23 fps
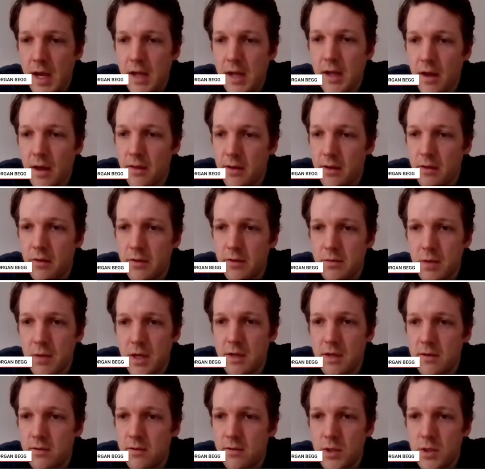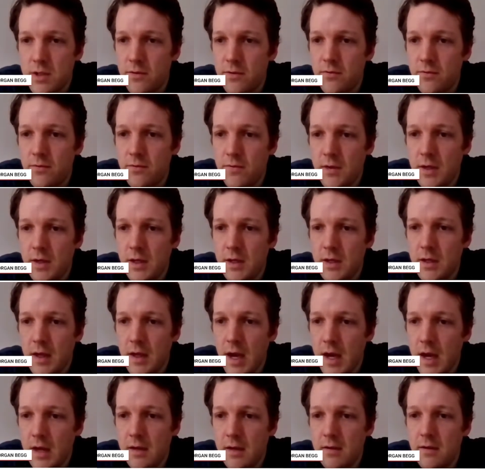any other crossbenchers which have
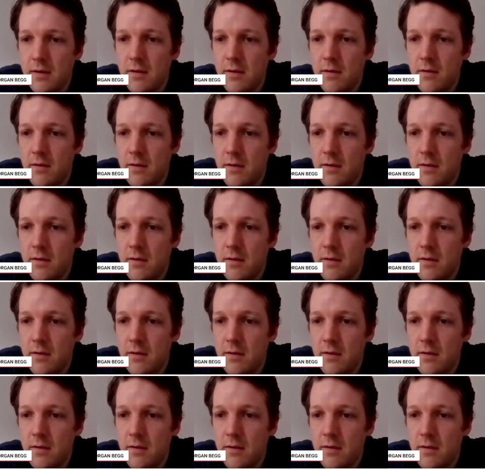indicated